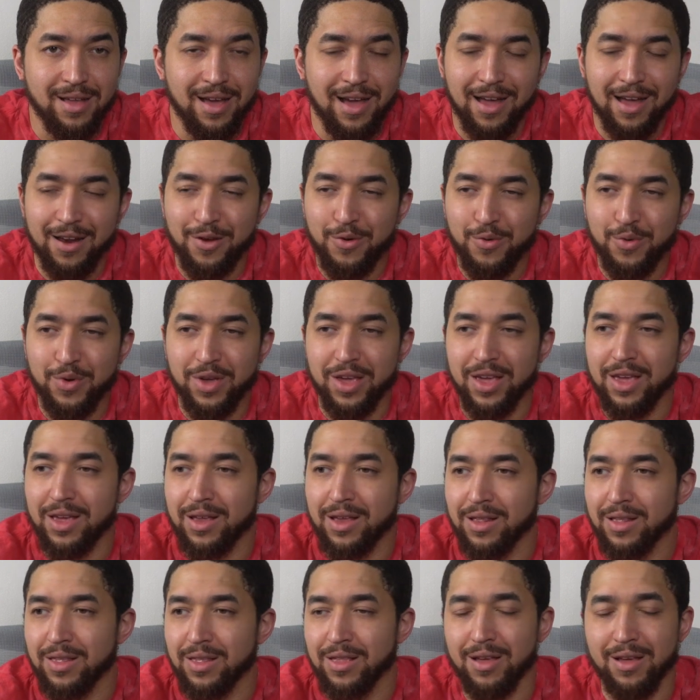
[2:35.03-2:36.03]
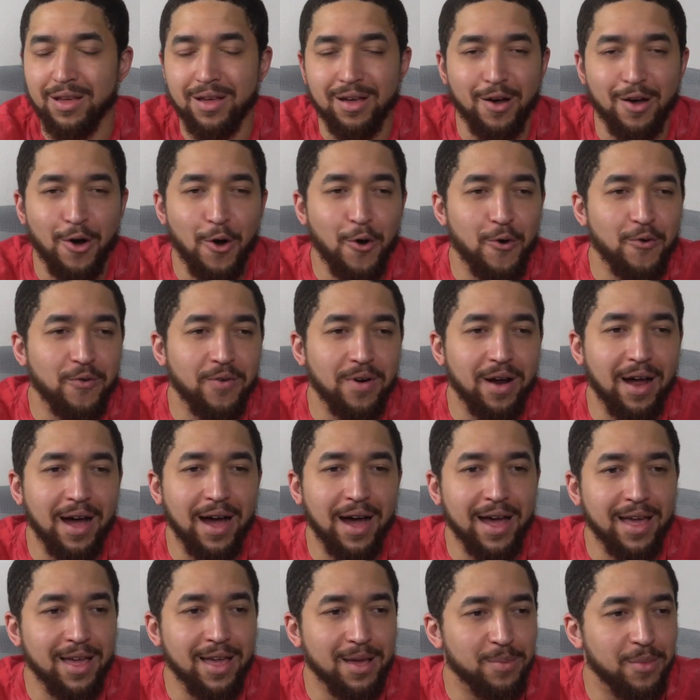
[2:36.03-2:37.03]
I don't get the
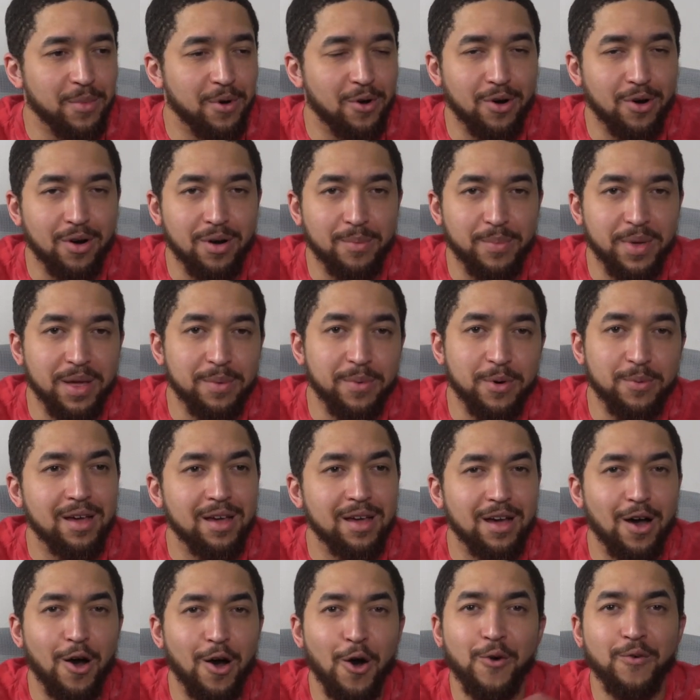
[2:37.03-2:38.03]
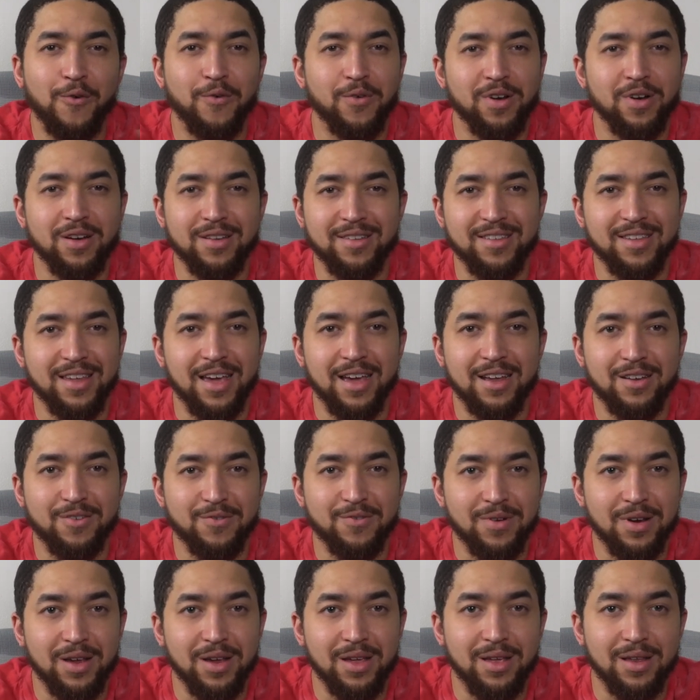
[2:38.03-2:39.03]
overhype or people over
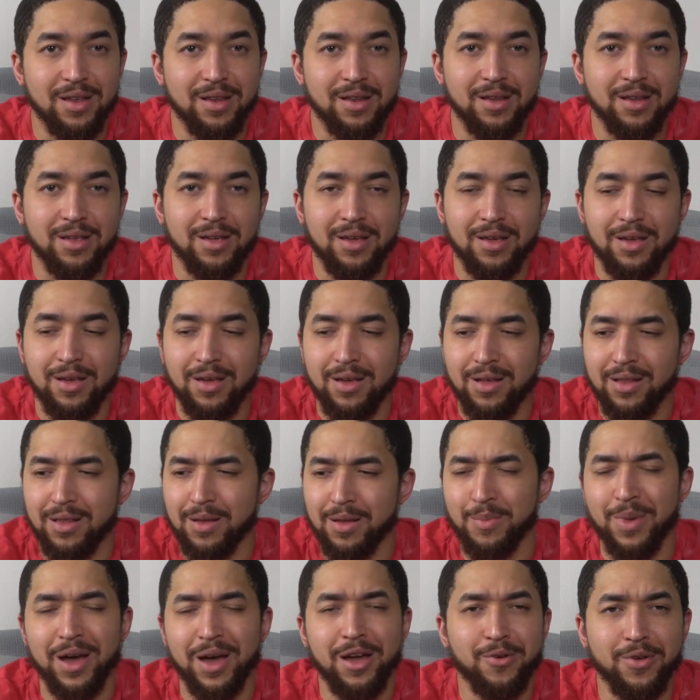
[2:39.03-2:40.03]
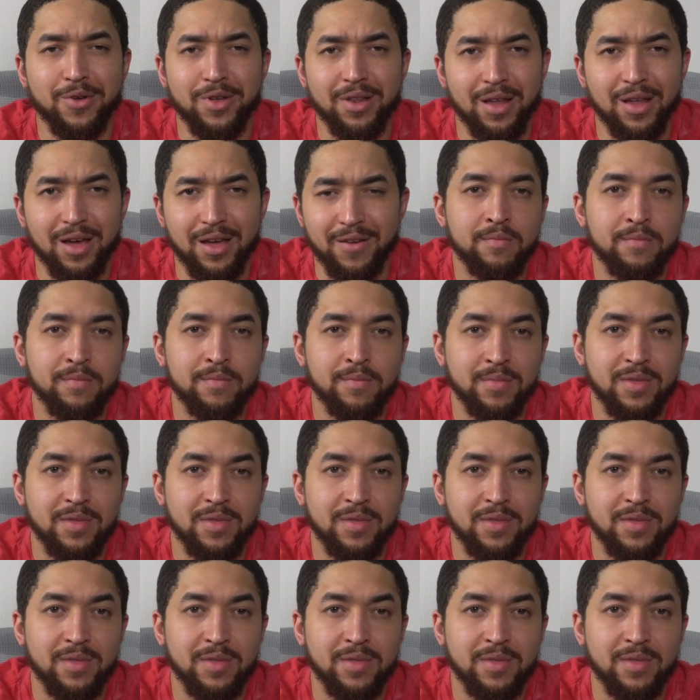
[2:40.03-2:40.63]
exaggerating the battery life.